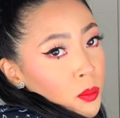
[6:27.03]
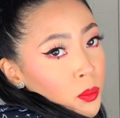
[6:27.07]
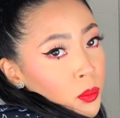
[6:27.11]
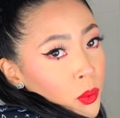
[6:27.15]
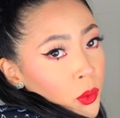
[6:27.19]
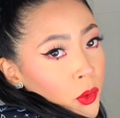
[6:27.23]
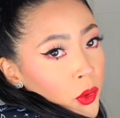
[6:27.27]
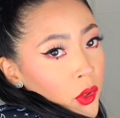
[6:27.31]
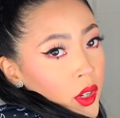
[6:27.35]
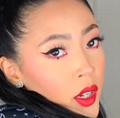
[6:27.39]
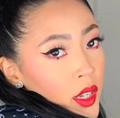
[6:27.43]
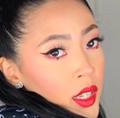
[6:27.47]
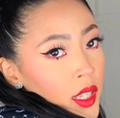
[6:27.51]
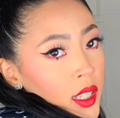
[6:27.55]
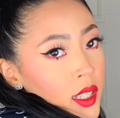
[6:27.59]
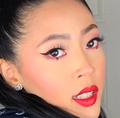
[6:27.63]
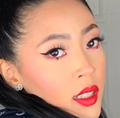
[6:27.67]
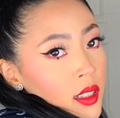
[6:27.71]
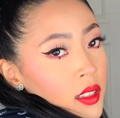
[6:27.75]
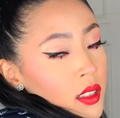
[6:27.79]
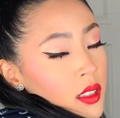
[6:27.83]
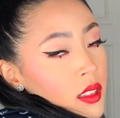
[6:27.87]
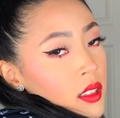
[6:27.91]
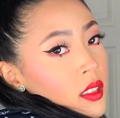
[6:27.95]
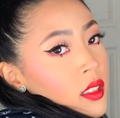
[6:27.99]
print
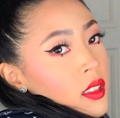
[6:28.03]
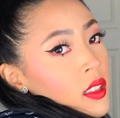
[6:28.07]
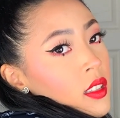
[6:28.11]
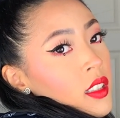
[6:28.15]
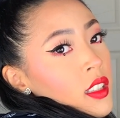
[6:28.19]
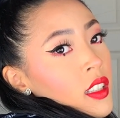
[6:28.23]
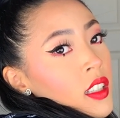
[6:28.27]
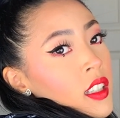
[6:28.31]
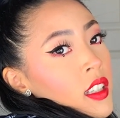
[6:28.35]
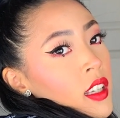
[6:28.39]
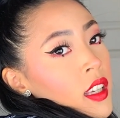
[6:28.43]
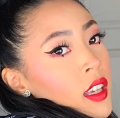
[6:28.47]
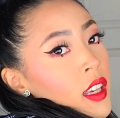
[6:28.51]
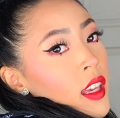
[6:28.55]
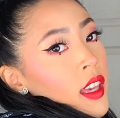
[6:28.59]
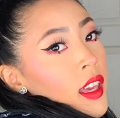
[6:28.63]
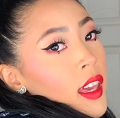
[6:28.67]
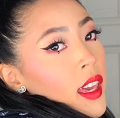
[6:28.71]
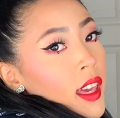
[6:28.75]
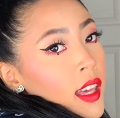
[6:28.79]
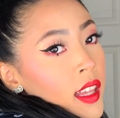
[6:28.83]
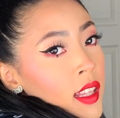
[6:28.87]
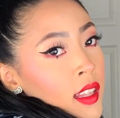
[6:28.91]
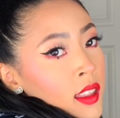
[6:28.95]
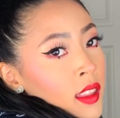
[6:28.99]

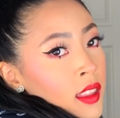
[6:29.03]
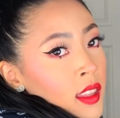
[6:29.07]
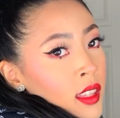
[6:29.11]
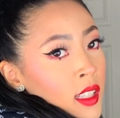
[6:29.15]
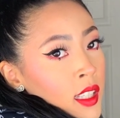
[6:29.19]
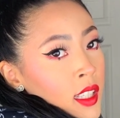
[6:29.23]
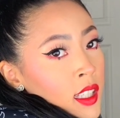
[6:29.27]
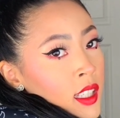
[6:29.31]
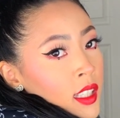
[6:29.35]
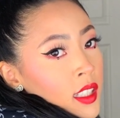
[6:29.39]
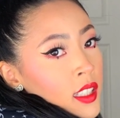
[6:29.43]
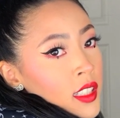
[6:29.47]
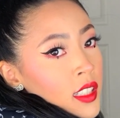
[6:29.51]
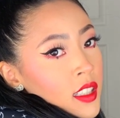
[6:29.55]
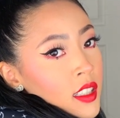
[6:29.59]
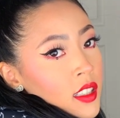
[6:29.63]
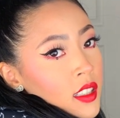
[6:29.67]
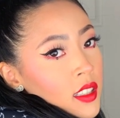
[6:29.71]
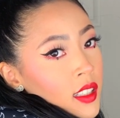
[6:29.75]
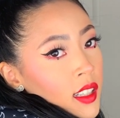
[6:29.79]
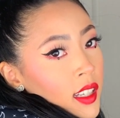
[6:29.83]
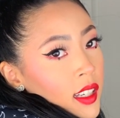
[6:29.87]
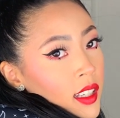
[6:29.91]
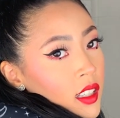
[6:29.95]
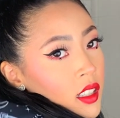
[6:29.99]
and this
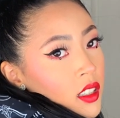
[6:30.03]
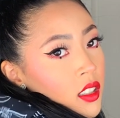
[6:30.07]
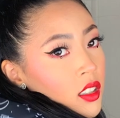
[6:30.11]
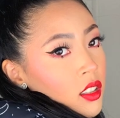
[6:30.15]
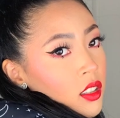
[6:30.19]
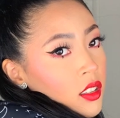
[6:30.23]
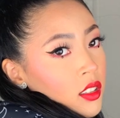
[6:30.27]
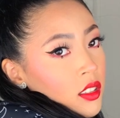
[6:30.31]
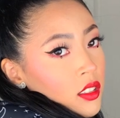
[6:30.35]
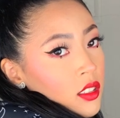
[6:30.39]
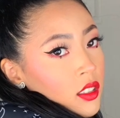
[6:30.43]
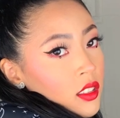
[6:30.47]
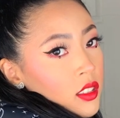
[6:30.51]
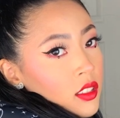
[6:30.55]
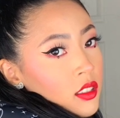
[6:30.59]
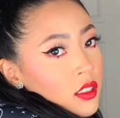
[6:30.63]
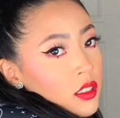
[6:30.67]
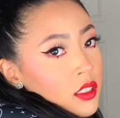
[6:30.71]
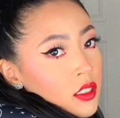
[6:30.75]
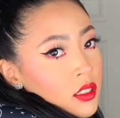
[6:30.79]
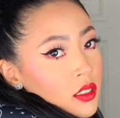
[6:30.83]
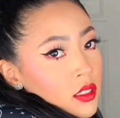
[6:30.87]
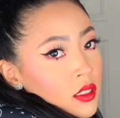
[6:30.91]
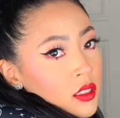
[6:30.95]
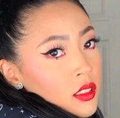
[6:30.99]
like hood
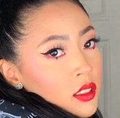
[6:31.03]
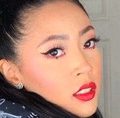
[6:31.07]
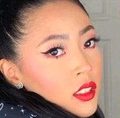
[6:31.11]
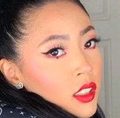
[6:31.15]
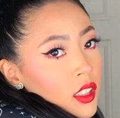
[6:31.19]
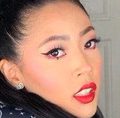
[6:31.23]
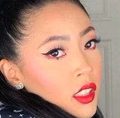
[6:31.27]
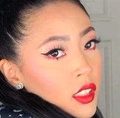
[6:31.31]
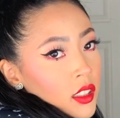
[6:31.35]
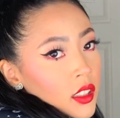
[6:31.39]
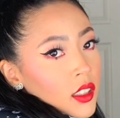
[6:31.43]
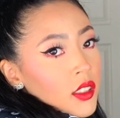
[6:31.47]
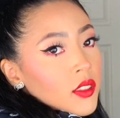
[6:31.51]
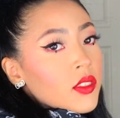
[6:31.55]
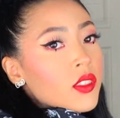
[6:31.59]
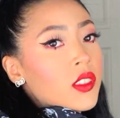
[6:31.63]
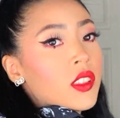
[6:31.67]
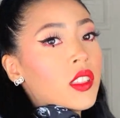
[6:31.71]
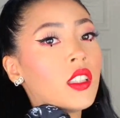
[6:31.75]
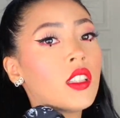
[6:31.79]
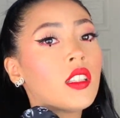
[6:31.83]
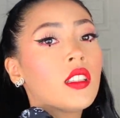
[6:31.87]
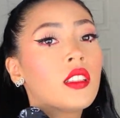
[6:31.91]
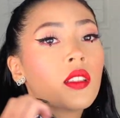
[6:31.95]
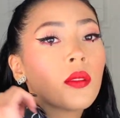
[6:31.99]
kind of thing
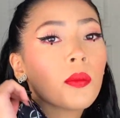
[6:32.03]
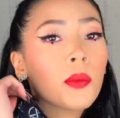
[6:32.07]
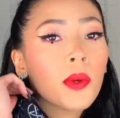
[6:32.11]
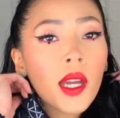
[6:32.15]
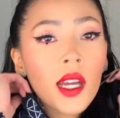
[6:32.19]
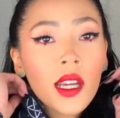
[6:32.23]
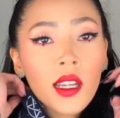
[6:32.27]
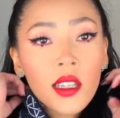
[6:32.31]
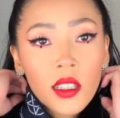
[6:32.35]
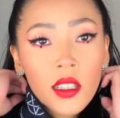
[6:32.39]
in the back.